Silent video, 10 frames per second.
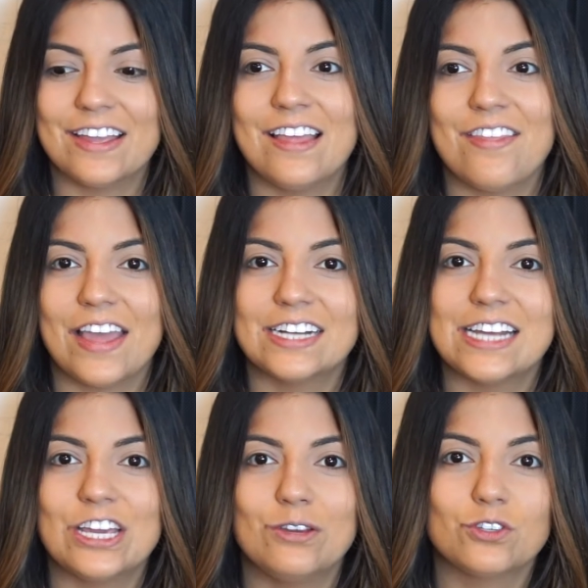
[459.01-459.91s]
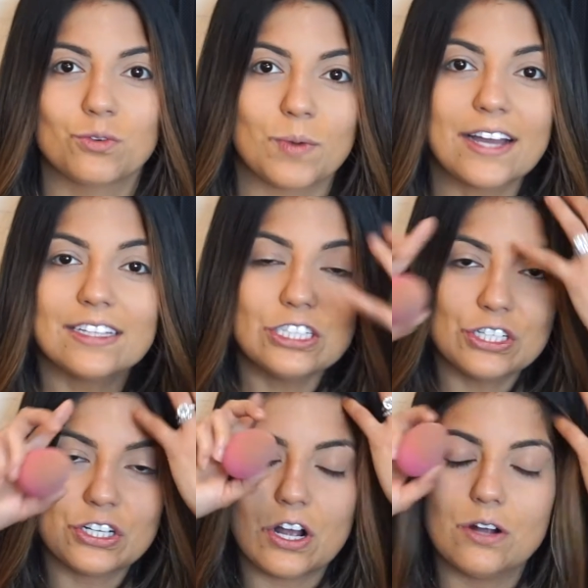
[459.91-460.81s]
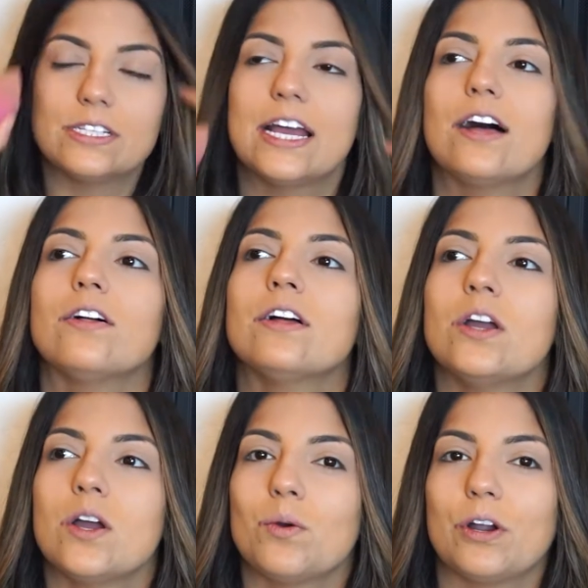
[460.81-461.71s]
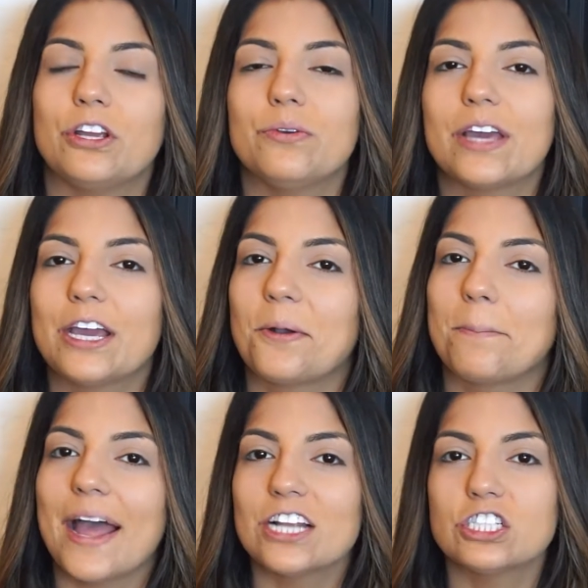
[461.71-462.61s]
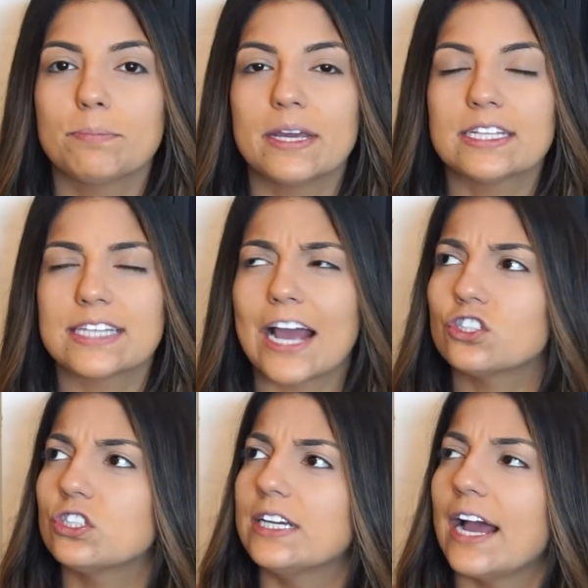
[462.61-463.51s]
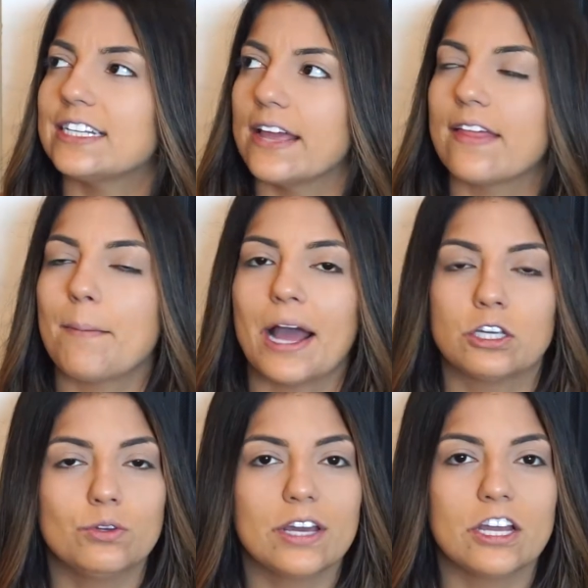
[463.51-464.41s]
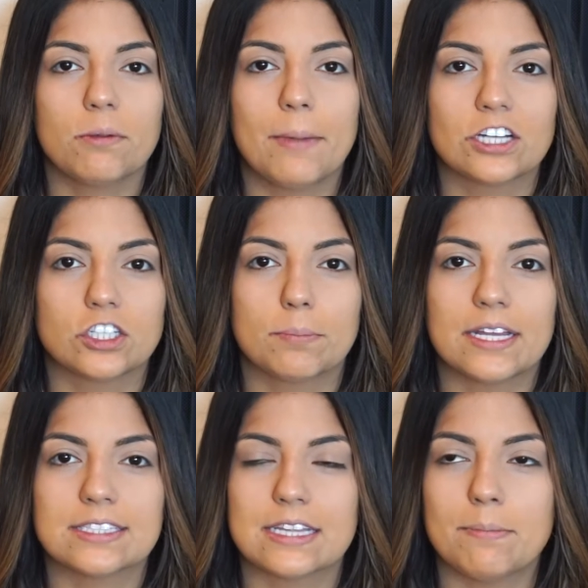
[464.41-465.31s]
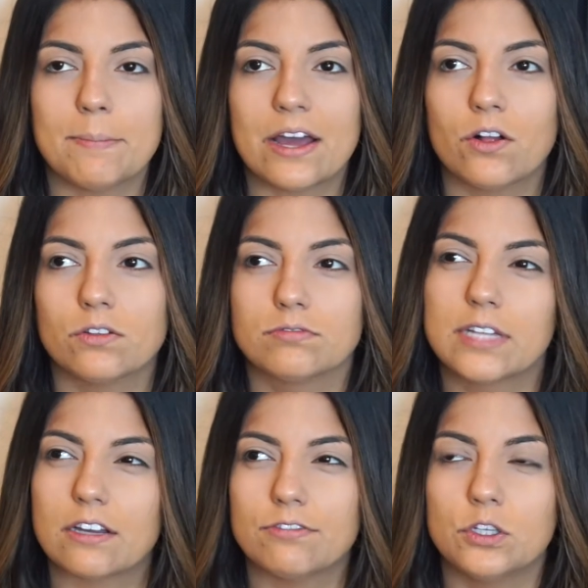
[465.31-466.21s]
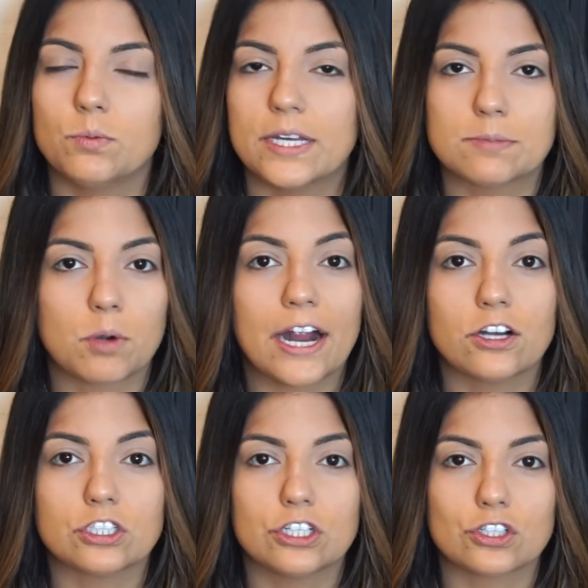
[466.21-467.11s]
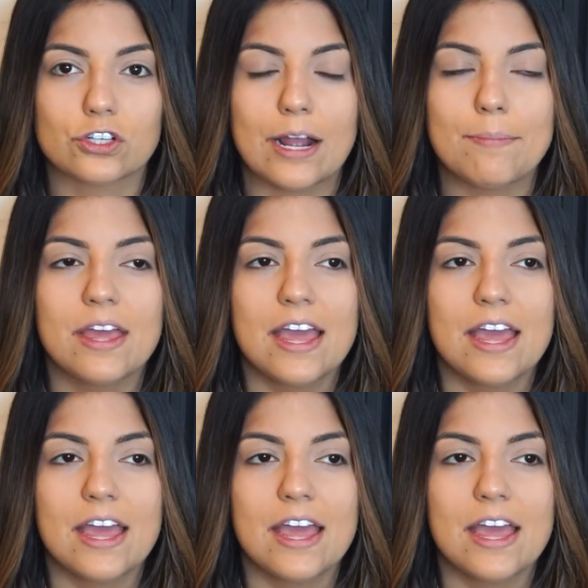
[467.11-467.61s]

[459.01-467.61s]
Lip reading: And then they take you directly to your hotel where you get your magic bands. Actually, I take that back. You get your magic bands in the mail like a few weeks prior to your trip.